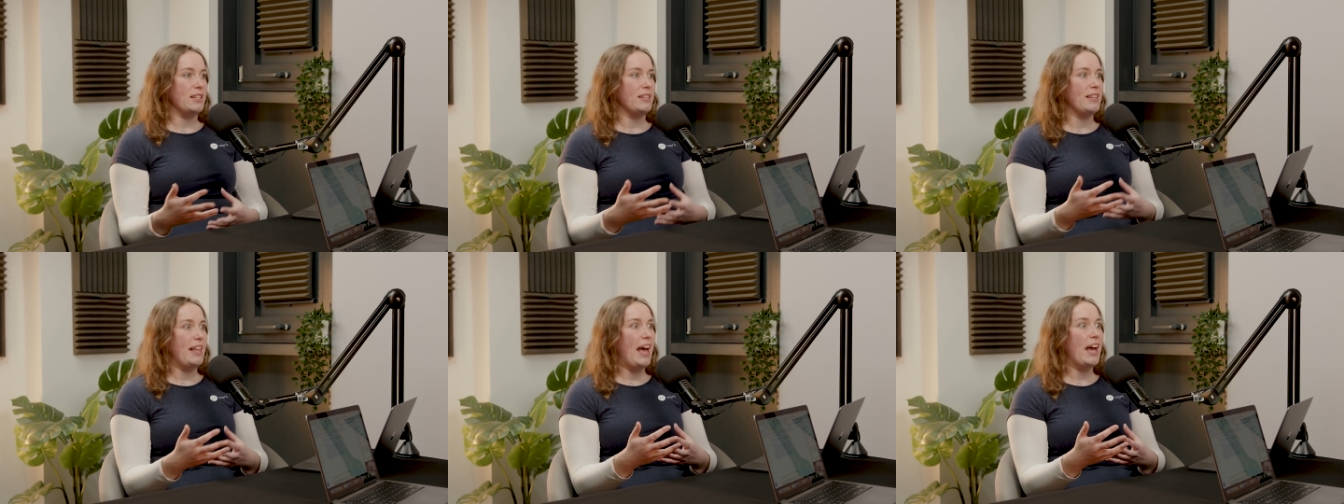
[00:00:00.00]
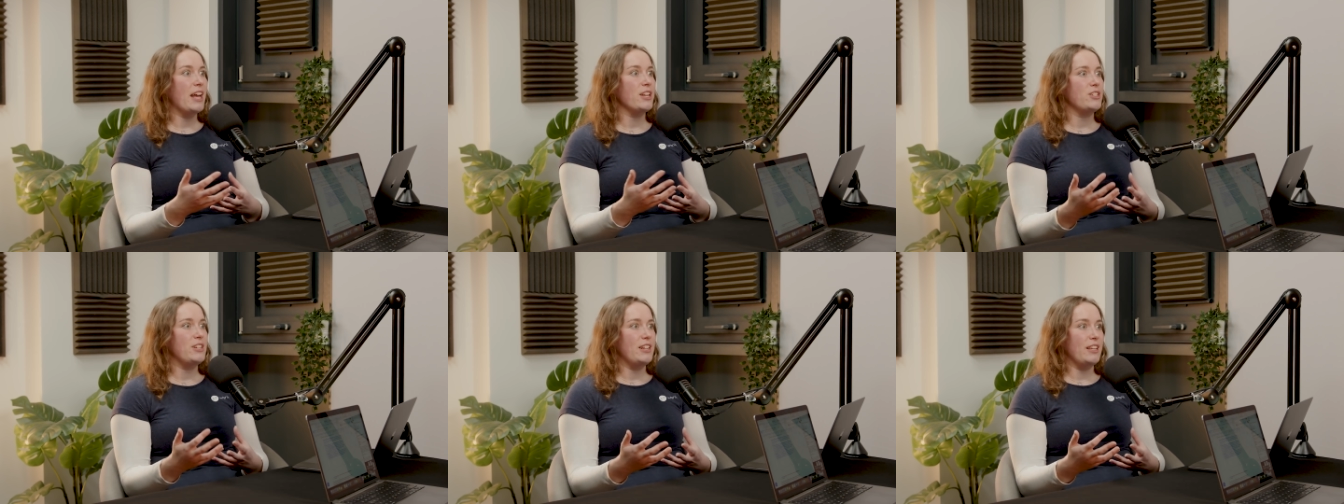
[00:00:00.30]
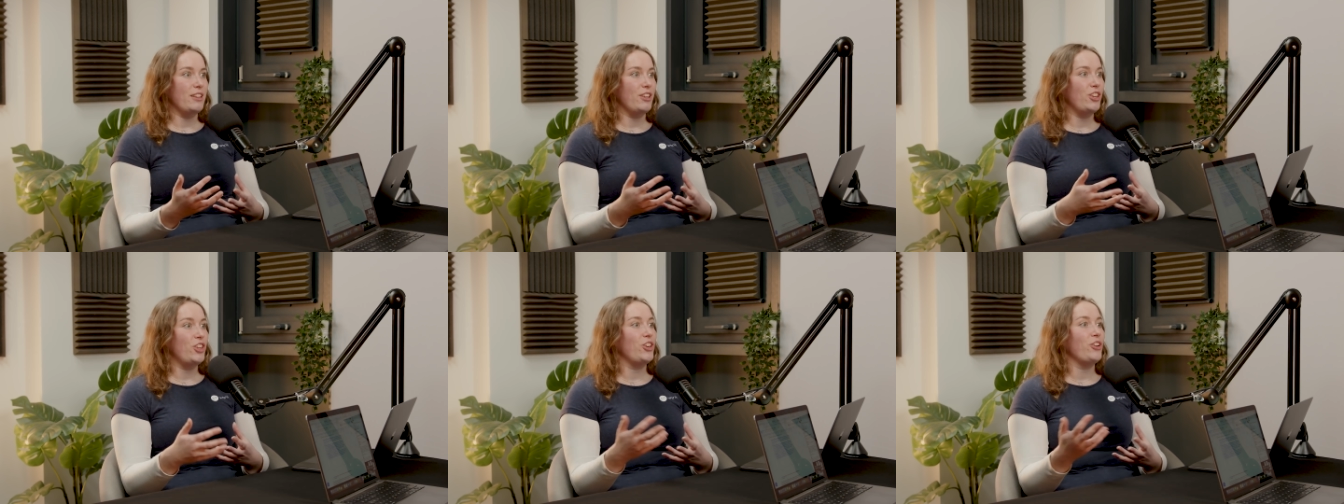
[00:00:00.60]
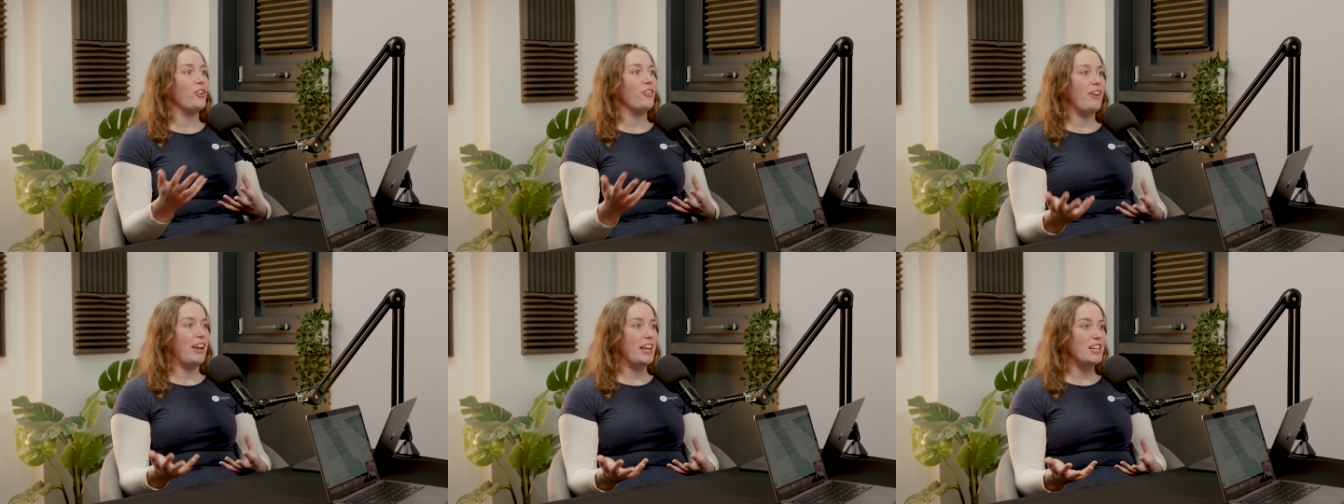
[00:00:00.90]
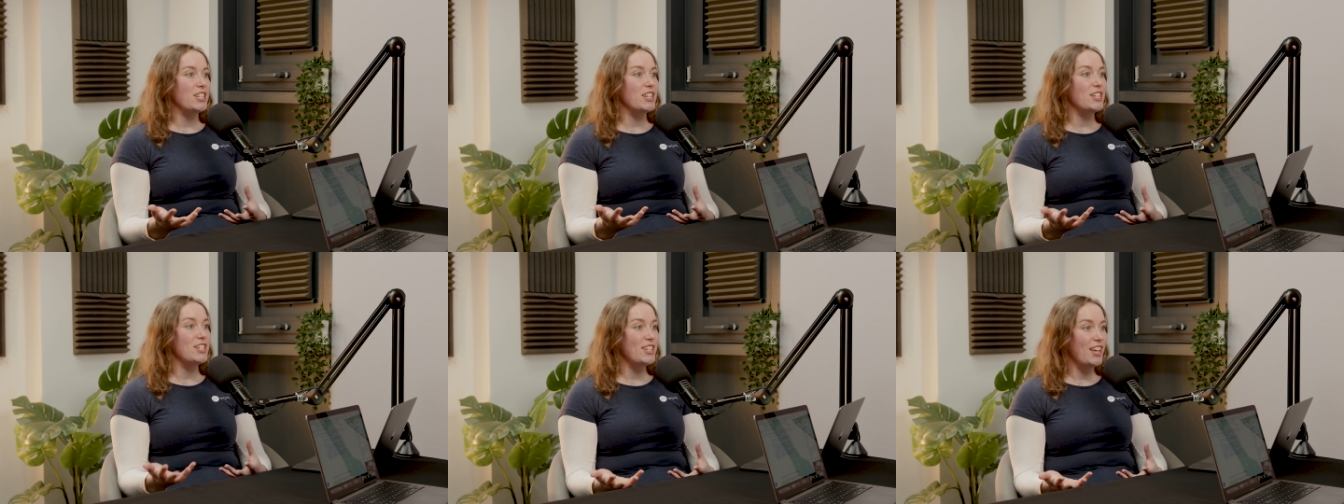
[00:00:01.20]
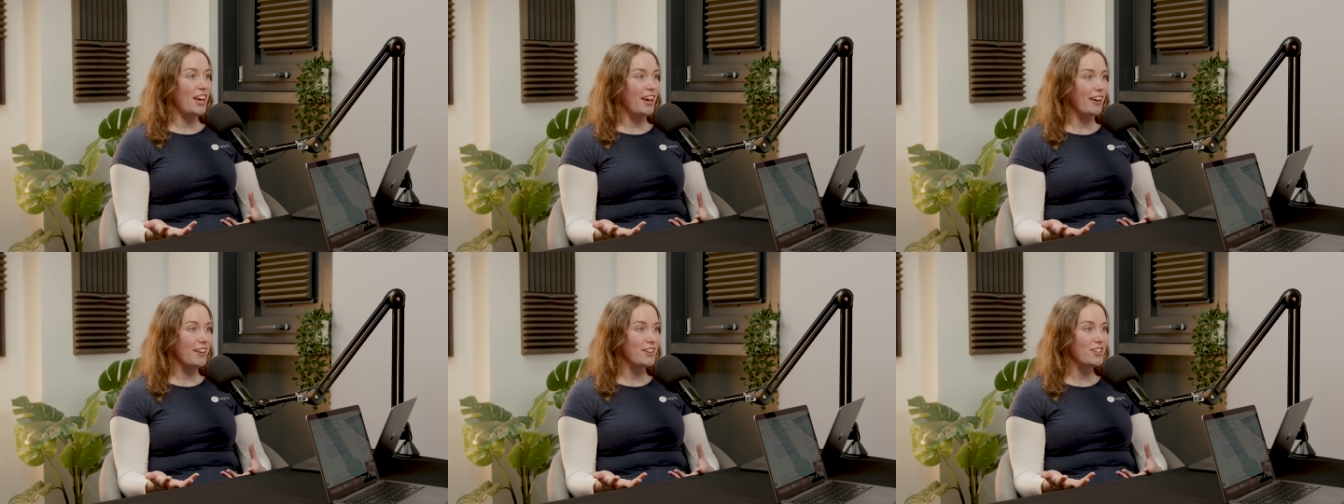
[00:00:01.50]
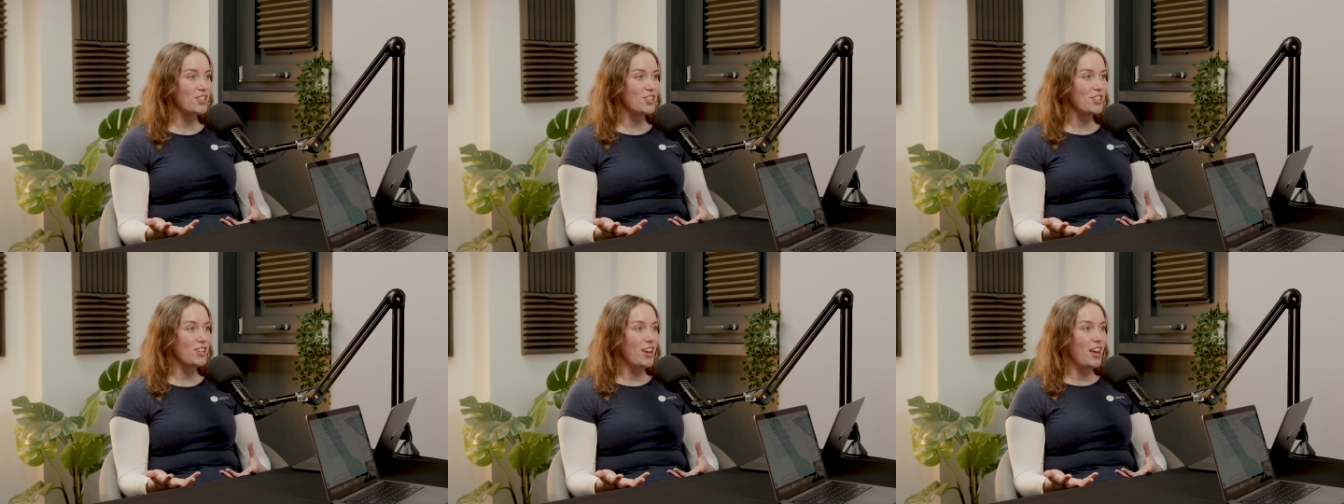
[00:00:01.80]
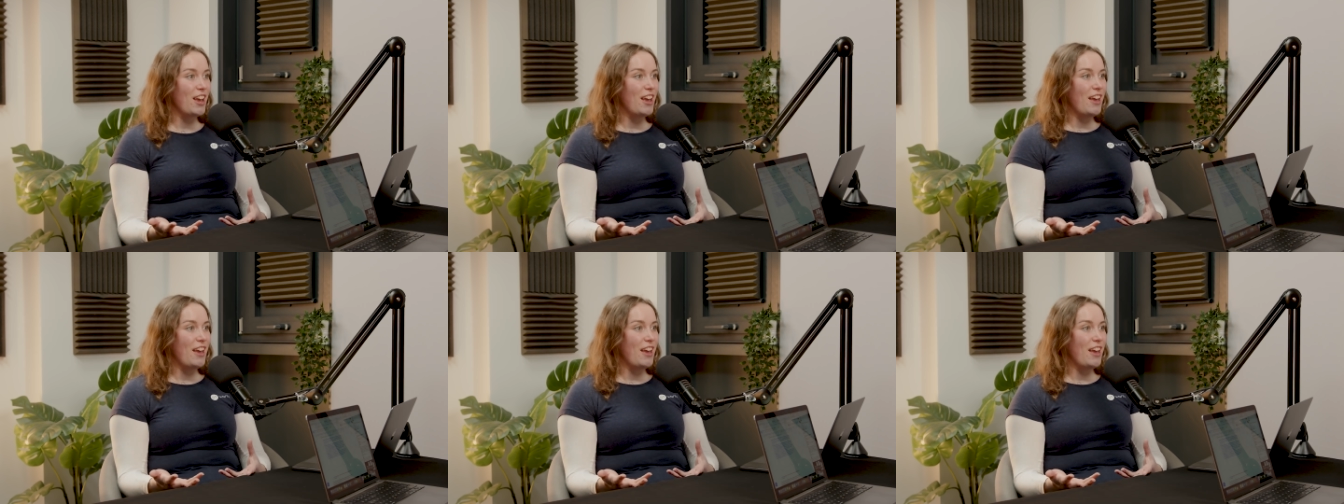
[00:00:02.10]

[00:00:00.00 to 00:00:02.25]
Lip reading: and that actually curated touch